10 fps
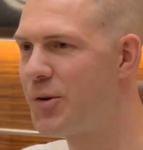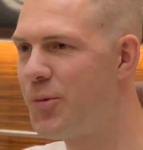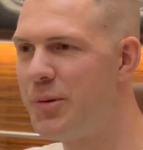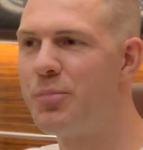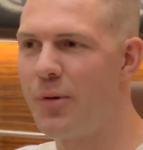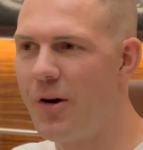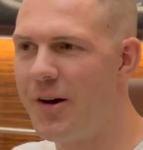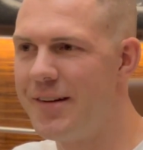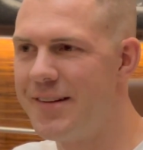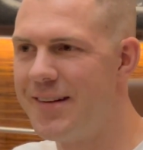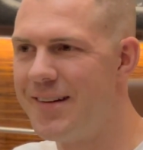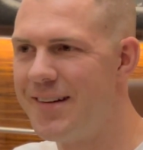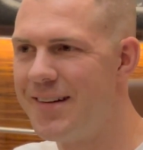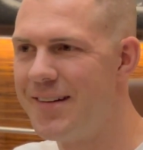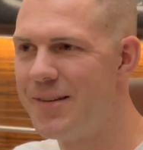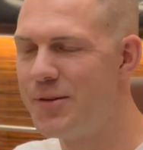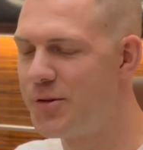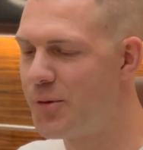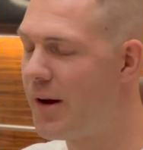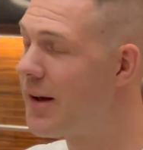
quite broad. So